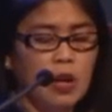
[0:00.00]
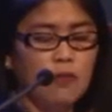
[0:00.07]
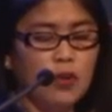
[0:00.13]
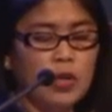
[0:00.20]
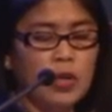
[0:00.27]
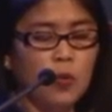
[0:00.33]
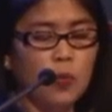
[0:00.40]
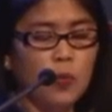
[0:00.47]

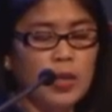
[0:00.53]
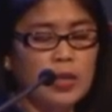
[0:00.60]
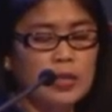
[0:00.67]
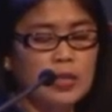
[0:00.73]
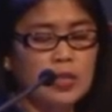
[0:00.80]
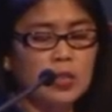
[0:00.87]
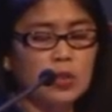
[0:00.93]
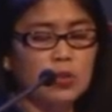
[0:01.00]
for their
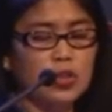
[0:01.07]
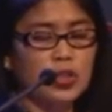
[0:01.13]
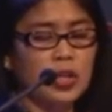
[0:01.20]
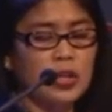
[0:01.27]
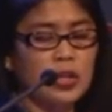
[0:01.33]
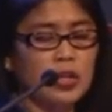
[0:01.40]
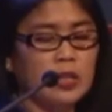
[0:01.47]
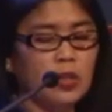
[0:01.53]
willingness to
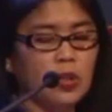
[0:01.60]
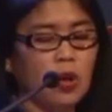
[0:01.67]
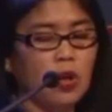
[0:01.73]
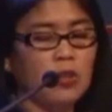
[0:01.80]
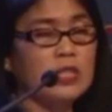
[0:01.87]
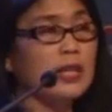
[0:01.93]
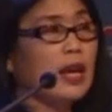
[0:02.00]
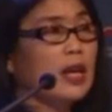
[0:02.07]
share their thoughts